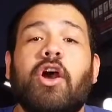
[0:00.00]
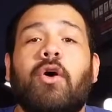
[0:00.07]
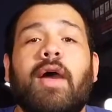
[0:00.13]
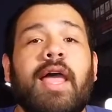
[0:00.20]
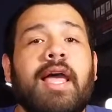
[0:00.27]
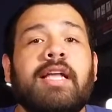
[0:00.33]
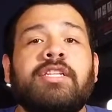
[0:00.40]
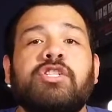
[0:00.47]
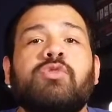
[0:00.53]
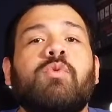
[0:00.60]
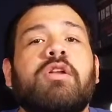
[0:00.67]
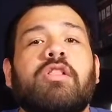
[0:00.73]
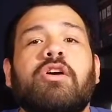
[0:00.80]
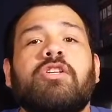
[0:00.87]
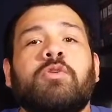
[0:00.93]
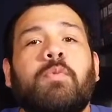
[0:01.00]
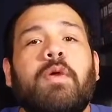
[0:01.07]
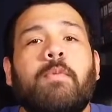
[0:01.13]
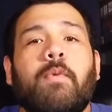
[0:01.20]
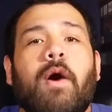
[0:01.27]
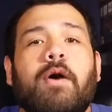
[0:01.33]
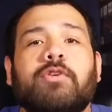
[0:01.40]
Edge is one of those
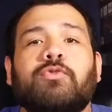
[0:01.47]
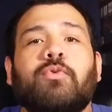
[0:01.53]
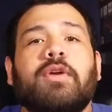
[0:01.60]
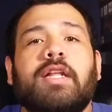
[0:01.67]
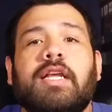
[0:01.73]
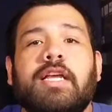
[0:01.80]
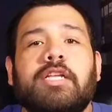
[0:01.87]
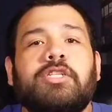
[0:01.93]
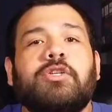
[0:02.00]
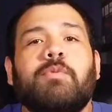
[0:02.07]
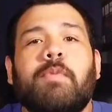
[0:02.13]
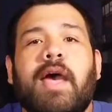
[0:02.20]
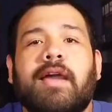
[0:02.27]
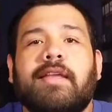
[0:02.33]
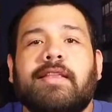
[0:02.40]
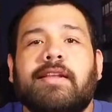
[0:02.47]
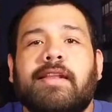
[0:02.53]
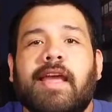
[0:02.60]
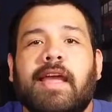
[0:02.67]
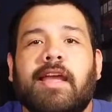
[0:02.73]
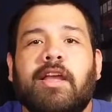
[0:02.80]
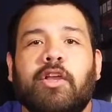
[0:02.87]
people I was really into back in the
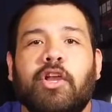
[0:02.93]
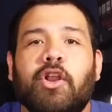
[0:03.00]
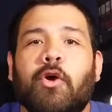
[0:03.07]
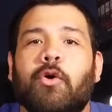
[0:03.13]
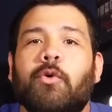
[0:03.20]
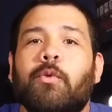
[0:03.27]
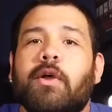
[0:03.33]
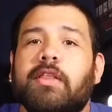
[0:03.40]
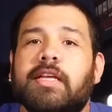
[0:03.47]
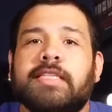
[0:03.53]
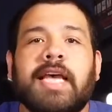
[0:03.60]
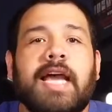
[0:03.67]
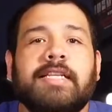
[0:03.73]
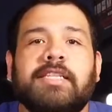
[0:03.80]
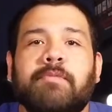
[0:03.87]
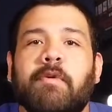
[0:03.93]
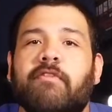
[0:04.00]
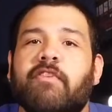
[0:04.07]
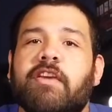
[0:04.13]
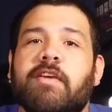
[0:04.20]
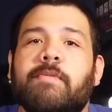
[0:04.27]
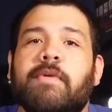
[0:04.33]
day. The tag team of
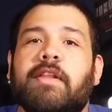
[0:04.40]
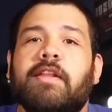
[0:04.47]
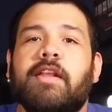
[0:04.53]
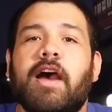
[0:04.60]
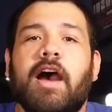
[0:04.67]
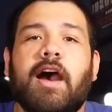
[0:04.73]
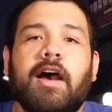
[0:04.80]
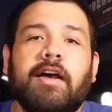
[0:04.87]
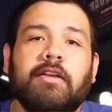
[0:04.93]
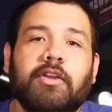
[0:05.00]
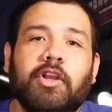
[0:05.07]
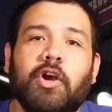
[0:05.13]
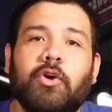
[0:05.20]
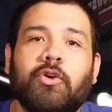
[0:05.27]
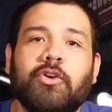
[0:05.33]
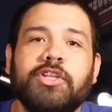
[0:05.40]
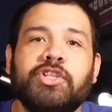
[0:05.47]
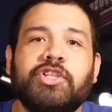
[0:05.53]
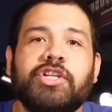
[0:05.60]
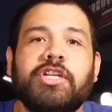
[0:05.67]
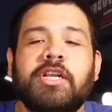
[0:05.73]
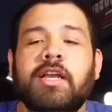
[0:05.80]
him and
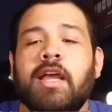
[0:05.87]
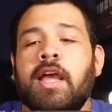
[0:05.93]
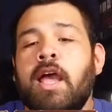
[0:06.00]
Christian.